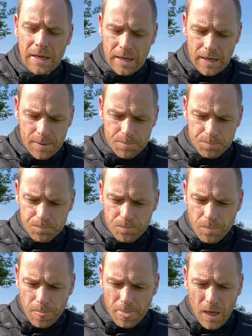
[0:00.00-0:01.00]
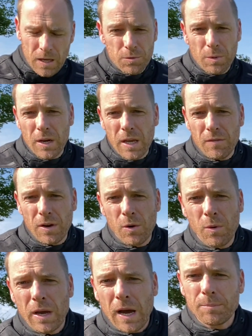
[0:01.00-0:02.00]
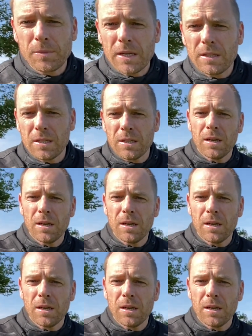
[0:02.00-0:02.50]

I just want to give a quick update